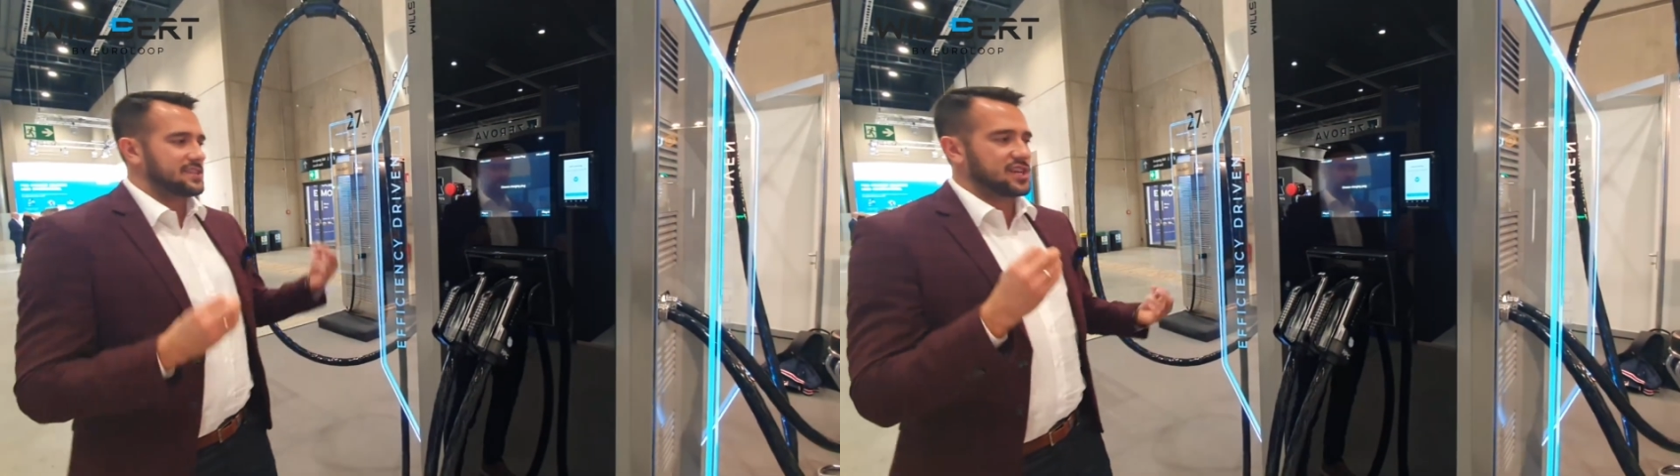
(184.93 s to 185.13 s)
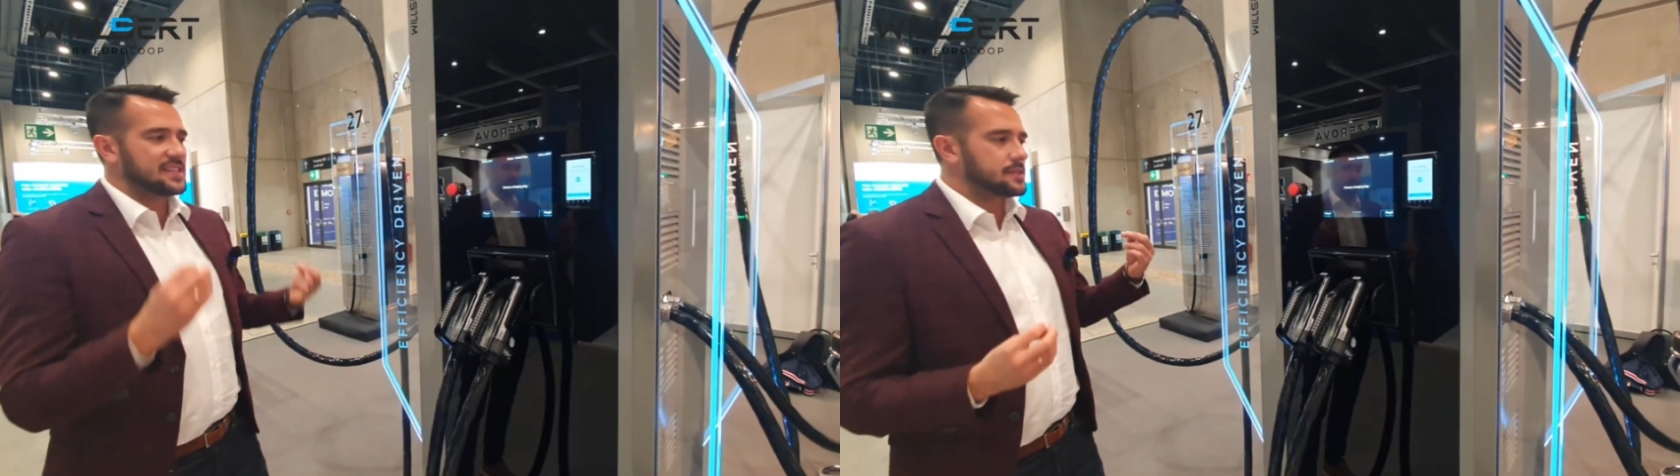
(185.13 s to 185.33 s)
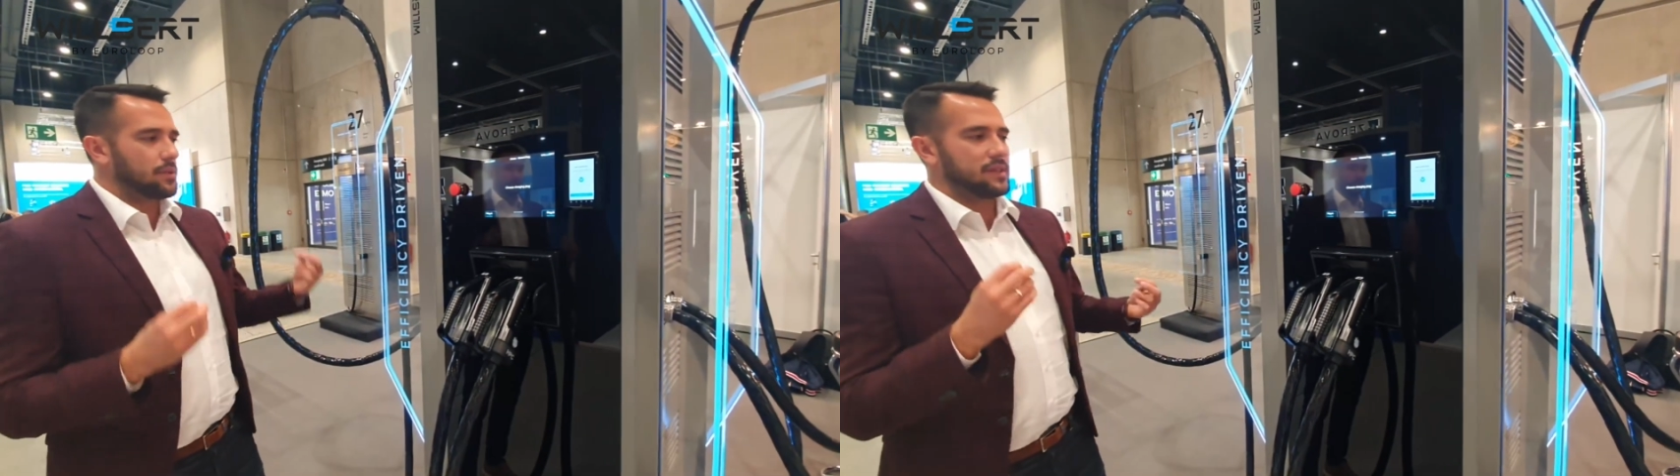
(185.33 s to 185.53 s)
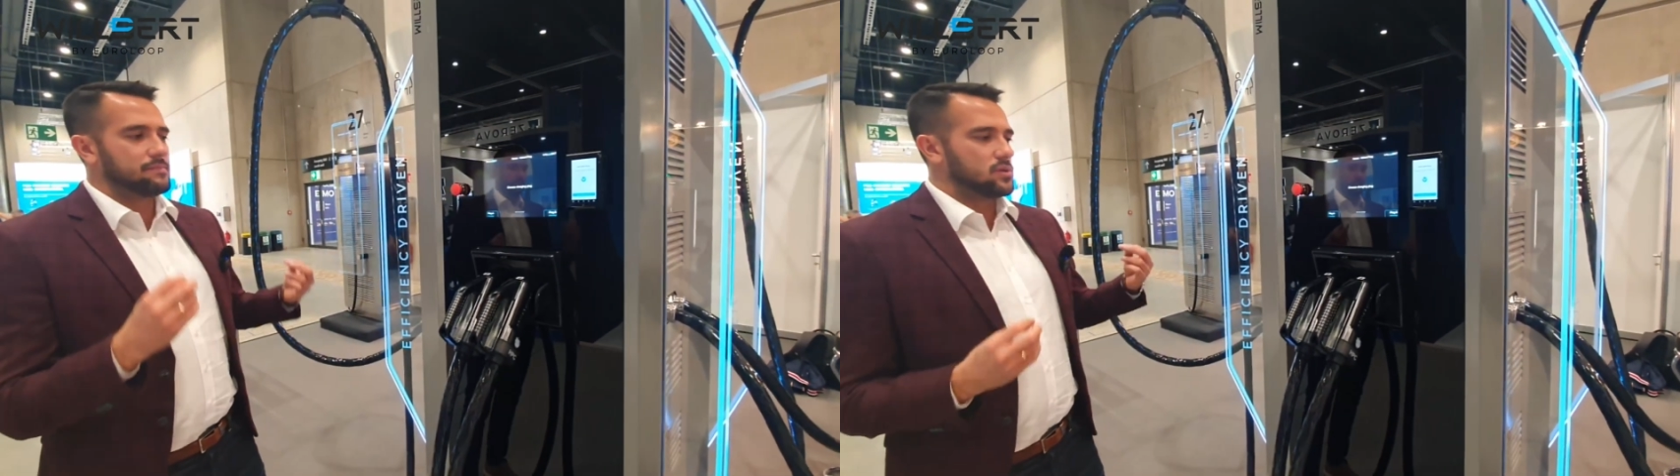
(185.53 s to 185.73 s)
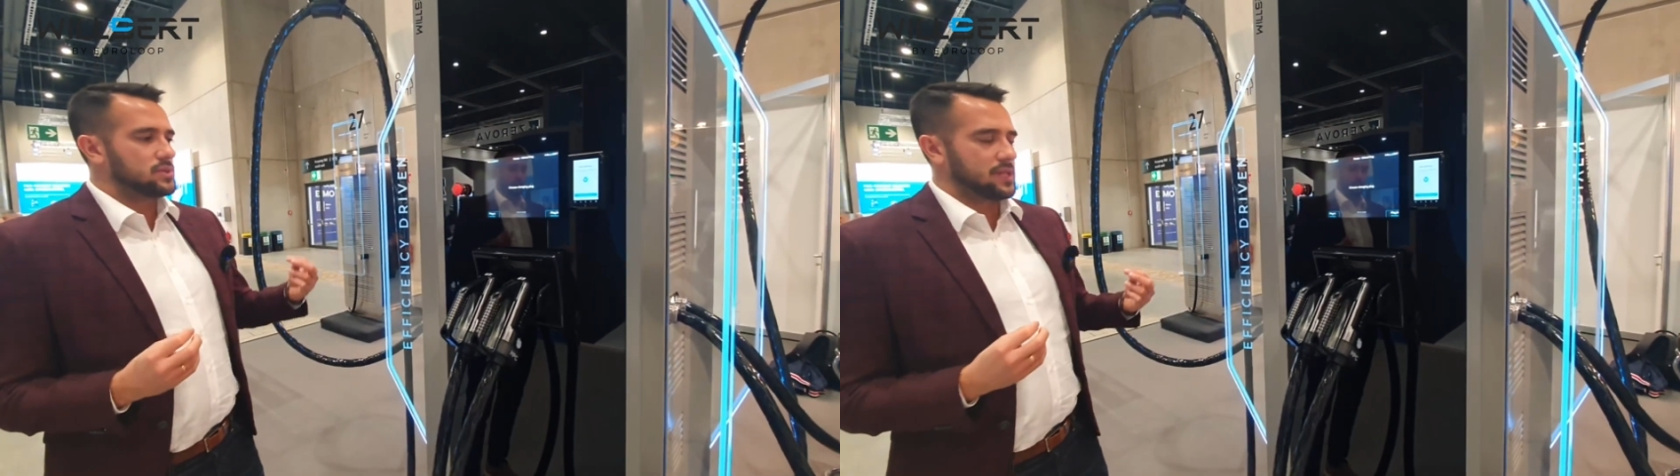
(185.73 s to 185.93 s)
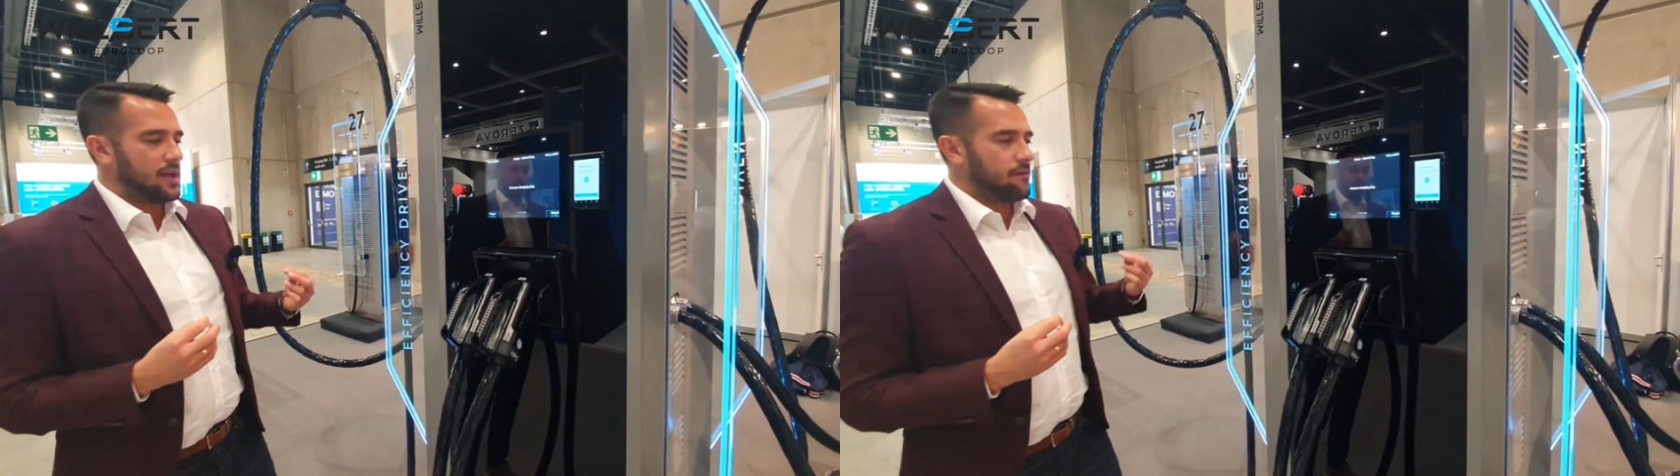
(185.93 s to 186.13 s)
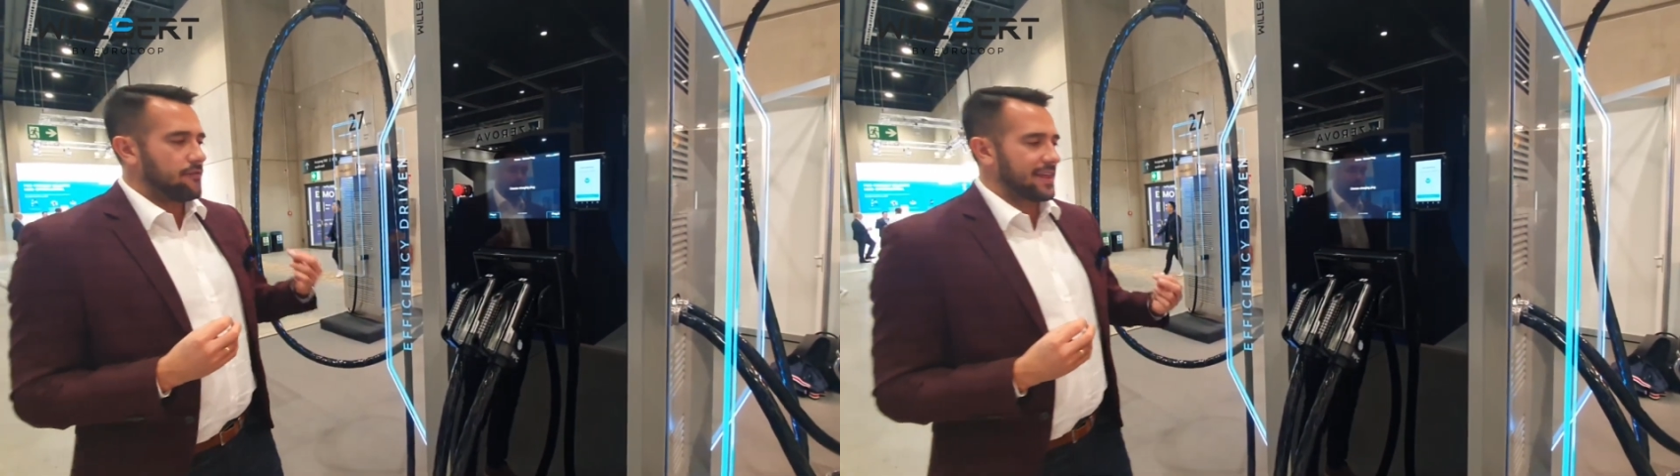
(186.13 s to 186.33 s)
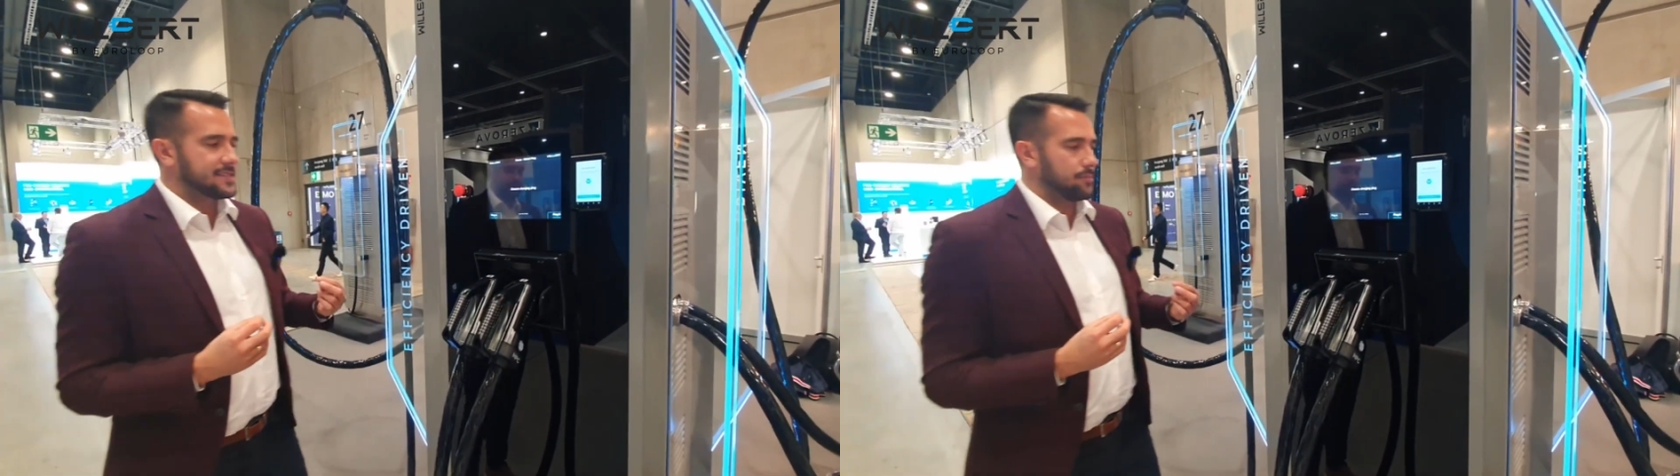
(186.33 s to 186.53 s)
adjustable and most
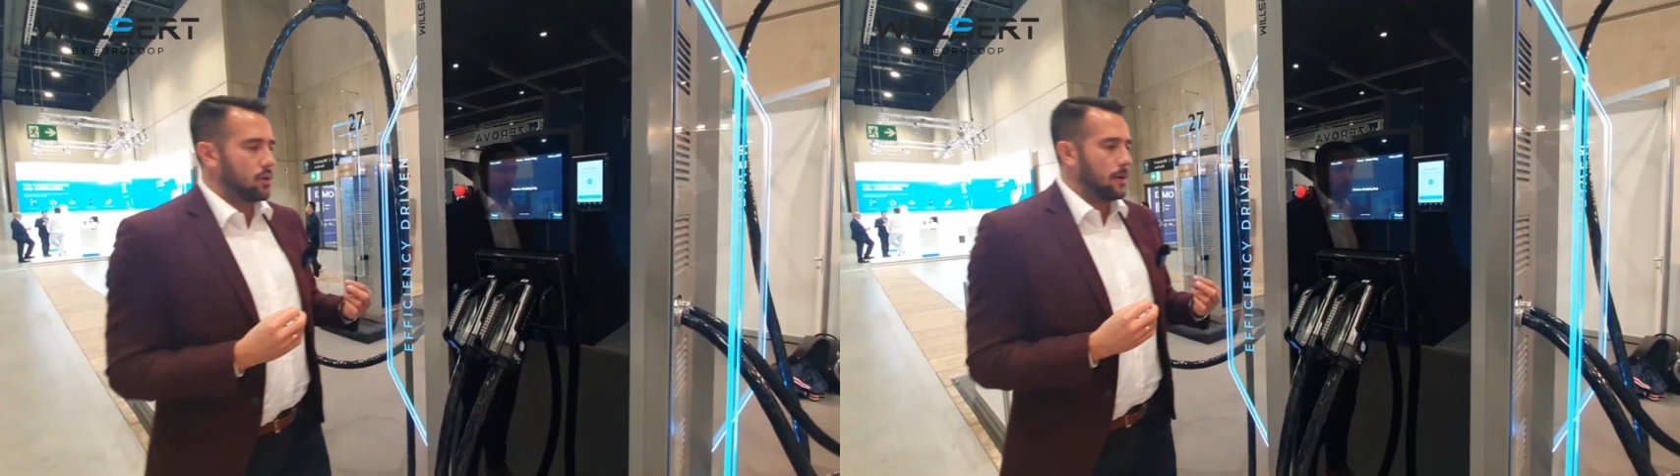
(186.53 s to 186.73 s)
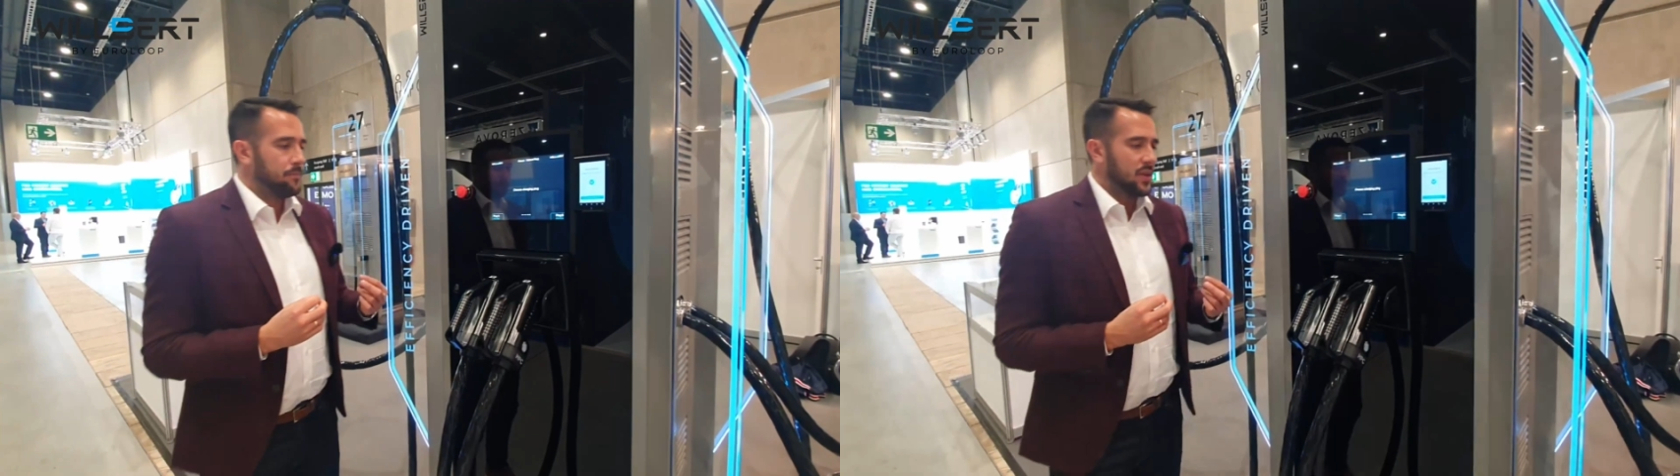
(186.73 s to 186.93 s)
flexible